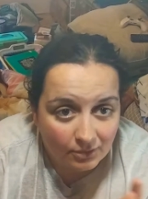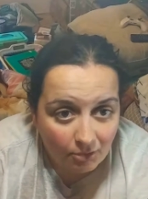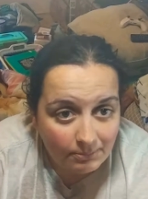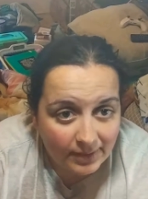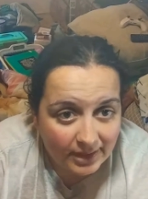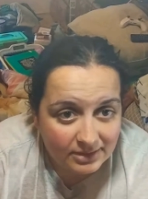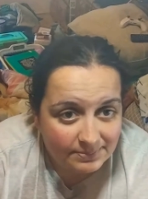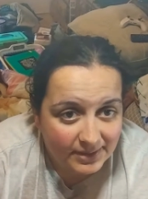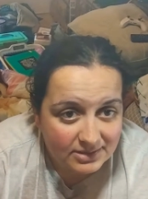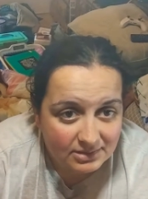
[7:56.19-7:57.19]
homeland,
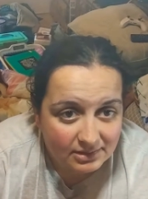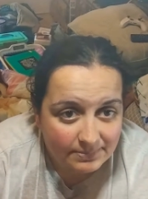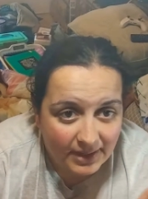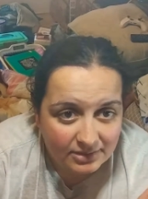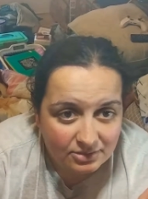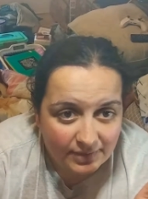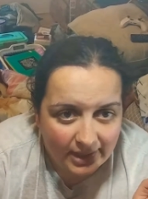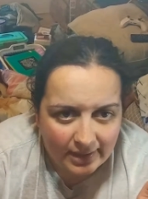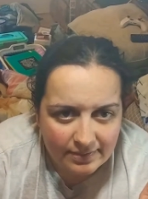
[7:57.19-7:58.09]
basically back to the,